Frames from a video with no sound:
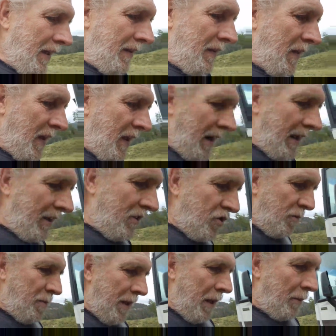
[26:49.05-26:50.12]

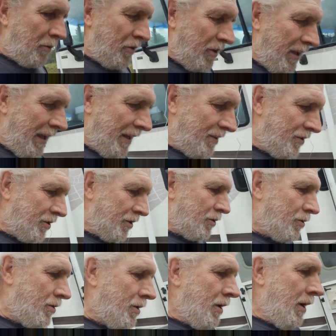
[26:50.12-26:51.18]
I should be able to get
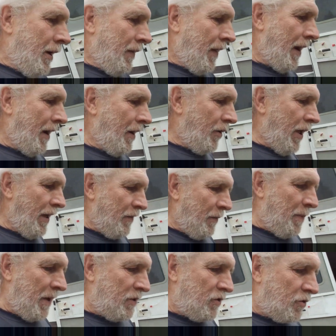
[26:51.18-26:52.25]
to that I don't have a